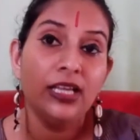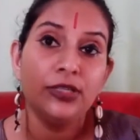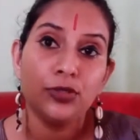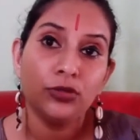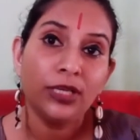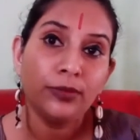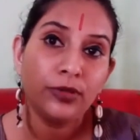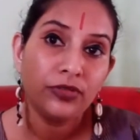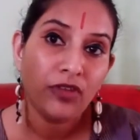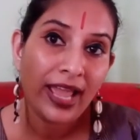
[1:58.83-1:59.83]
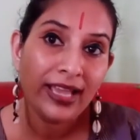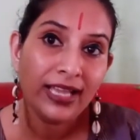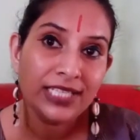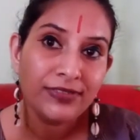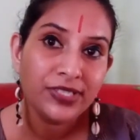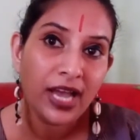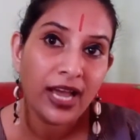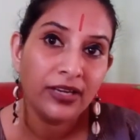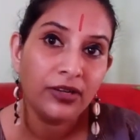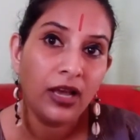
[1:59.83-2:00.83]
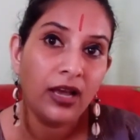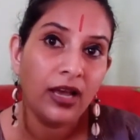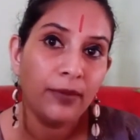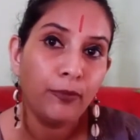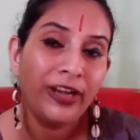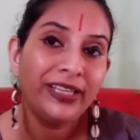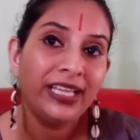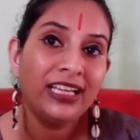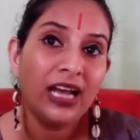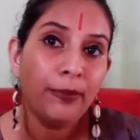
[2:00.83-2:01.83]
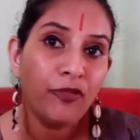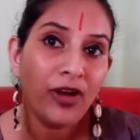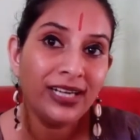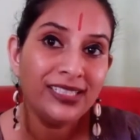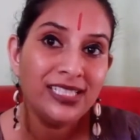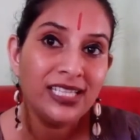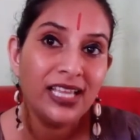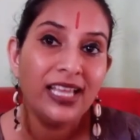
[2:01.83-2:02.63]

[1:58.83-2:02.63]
So the triangles which are pointing upwards,